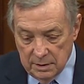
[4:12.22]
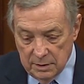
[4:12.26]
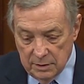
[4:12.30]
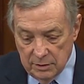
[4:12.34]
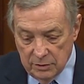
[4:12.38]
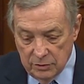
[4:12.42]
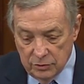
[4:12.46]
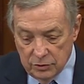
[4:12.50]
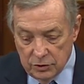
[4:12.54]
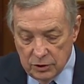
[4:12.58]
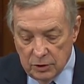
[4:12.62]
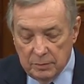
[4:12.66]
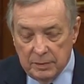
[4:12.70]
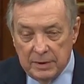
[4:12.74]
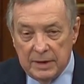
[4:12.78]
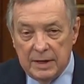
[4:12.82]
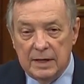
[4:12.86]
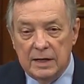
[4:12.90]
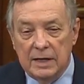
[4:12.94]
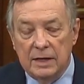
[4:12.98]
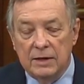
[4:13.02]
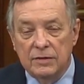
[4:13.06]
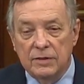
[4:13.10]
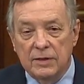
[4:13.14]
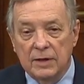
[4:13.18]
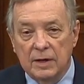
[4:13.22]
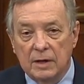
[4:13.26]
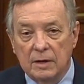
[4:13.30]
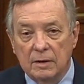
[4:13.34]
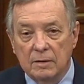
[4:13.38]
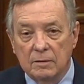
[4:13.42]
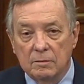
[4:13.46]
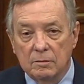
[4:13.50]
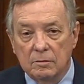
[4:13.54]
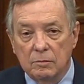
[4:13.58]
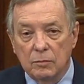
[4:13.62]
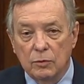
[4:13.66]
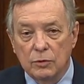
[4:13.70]
could there be
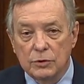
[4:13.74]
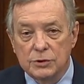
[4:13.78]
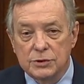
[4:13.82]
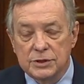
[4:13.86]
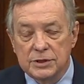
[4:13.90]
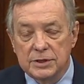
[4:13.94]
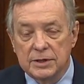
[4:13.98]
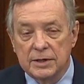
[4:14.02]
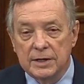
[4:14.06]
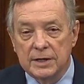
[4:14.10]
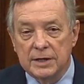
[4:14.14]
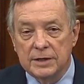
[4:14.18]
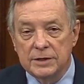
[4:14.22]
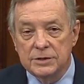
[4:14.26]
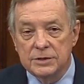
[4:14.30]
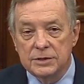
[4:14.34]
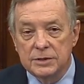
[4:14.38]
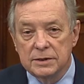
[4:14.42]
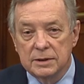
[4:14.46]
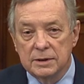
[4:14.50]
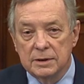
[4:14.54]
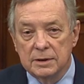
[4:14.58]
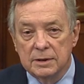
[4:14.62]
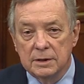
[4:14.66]
anything more serious